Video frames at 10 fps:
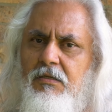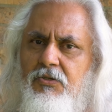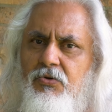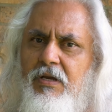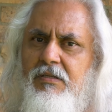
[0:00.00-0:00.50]

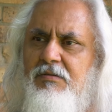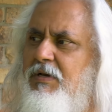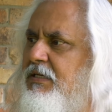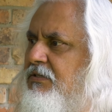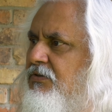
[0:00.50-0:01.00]
trying his
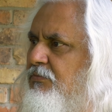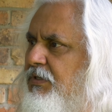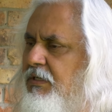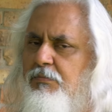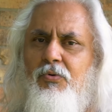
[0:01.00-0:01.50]
best to
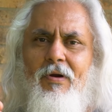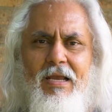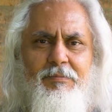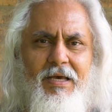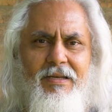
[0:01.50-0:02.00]
be
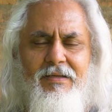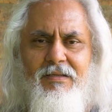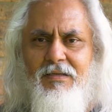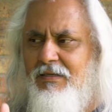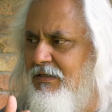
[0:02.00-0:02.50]
pragmatic,
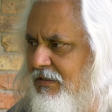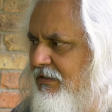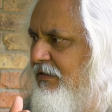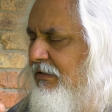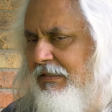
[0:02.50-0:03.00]

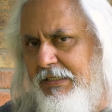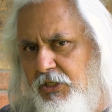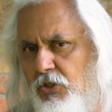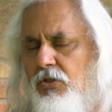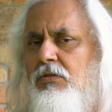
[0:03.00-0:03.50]

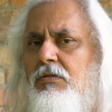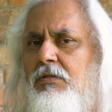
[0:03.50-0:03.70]
linear,